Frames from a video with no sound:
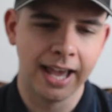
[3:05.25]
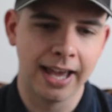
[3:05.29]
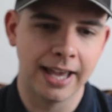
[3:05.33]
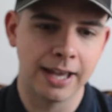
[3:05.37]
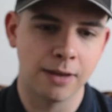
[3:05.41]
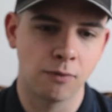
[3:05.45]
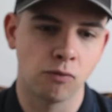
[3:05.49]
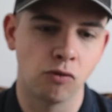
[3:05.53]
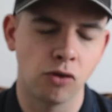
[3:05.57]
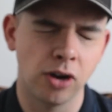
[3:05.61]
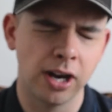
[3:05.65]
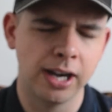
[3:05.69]

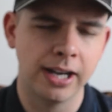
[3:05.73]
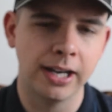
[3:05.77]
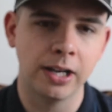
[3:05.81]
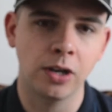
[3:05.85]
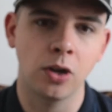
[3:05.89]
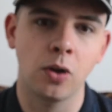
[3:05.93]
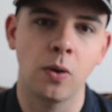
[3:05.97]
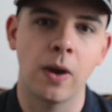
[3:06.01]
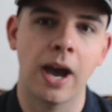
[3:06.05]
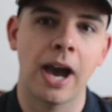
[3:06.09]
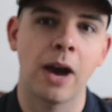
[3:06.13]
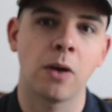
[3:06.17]
He really
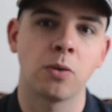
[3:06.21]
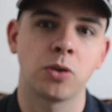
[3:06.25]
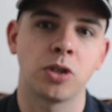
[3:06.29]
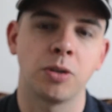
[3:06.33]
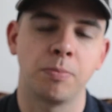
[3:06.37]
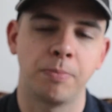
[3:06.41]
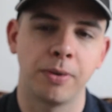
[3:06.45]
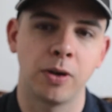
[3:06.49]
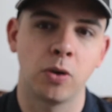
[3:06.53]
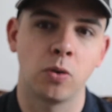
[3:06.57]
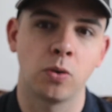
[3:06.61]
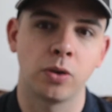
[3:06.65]
knew how
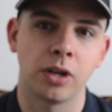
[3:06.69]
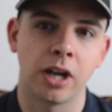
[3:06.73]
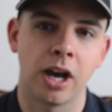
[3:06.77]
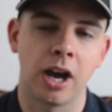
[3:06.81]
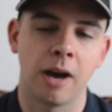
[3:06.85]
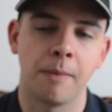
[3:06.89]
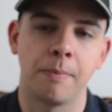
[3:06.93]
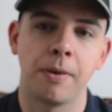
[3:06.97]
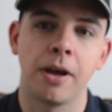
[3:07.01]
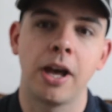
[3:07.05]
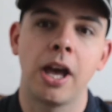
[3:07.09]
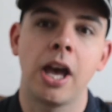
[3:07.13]
to build
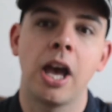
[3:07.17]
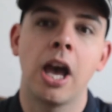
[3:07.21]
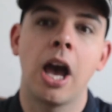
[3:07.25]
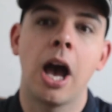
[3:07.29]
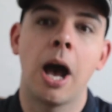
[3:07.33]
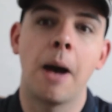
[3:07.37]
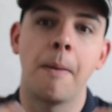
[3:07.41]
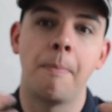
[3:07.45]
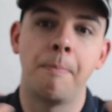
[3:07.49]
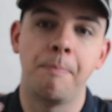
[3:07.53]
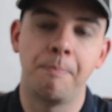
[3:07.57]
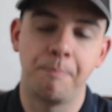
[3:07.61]
up
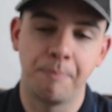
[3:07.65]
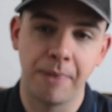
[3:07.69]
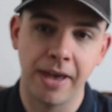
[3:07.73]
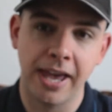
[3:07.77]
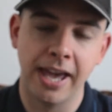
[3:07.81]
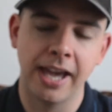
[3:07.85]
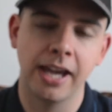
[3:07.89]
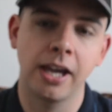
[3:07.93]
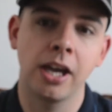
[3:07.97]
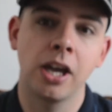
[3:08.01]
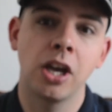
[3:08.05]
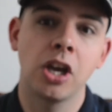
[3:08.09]
a
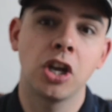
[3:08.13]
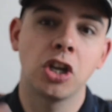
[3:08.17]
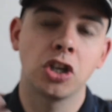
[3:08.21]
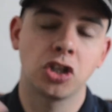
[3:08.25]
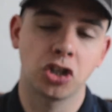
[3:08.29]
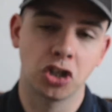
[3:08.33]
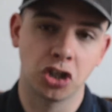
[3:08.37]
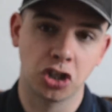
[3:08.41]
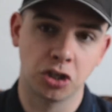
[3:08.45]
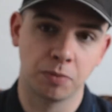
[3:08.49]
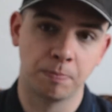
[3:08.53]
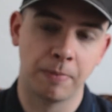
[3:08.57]
big
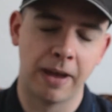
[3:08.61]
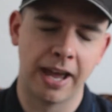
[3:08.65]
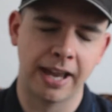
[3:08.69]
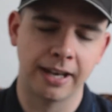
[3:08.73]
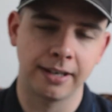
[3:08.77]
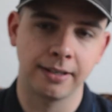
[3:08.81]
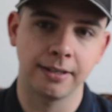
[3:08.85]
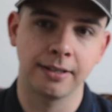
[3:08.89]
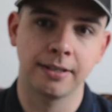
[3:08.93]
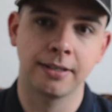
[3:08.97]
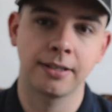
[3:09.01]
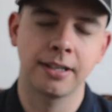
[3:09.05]

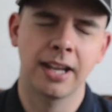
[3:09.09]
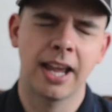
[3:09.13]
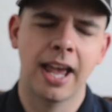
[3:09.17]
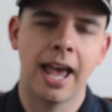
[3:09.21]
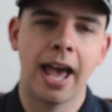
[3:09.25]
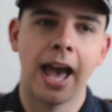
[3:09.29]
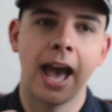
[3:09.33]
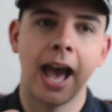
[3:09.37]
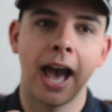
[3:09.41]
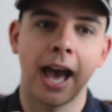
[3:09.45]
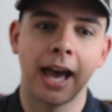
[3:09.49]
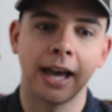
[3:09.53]
suspense,
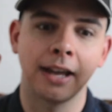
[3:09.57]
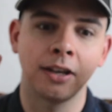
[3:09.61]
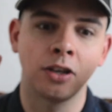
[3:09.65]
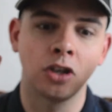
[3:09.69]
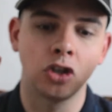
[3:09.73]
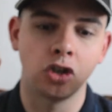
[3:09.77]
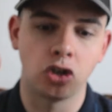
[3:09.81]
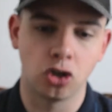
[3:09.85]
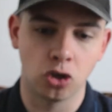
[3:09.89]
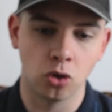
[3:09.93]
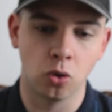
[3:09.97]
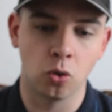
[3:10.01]

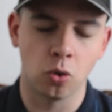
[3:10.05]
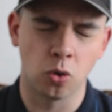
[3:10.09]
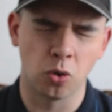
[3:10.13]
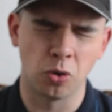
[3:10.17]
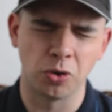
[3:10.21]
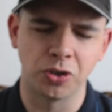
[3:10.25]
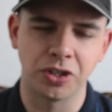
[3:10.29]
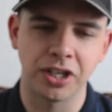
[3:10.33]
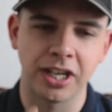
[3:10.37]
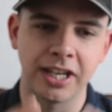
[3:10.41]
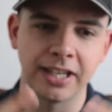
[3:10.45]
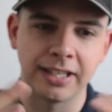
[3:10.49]
and
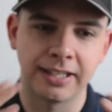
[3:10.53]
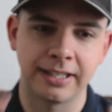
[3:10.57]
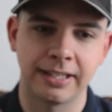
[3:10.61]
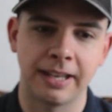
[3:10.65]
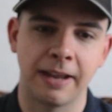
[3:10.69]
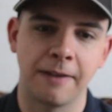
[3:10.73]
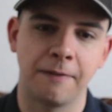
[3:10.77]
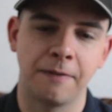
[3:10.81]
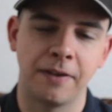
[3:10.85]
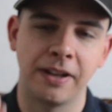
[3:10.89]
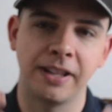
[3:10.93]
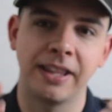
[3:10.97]
Jaws is
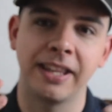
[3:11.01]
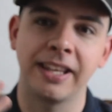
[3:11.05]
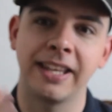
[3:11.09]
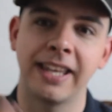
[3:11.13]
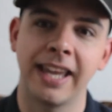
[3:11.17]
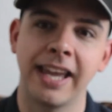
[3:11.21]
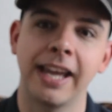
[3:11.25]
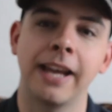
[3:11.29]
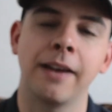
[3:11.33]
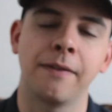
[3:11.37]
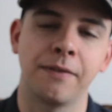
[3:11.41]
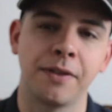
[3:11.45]
definitely the
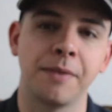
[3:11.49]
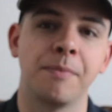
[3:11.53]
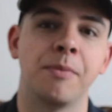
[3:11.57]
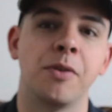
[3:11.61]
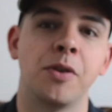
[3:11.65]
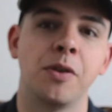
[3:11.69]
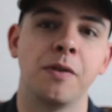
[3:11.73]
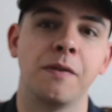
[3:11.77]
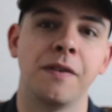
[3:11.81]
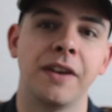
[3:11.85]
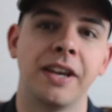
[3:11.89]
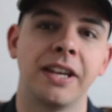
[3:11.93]
king of the
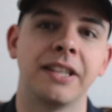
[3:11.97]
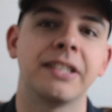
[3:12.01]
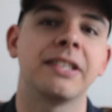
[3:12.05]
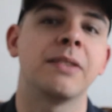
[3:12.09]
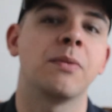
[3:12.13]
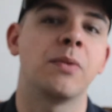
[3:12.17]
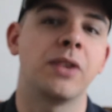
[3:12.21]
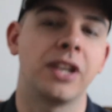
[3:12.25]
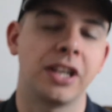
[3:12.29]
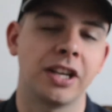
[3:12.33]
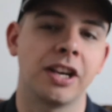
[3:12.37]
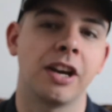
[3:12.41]
movies
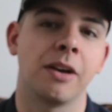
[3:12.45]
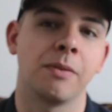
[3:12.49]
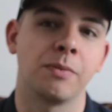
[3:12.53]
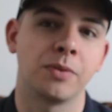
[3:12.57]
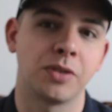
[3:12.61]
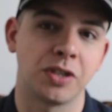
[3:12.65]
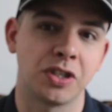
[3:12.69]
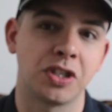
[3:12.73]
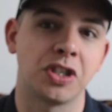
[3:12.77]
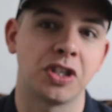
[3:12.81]
when it comes to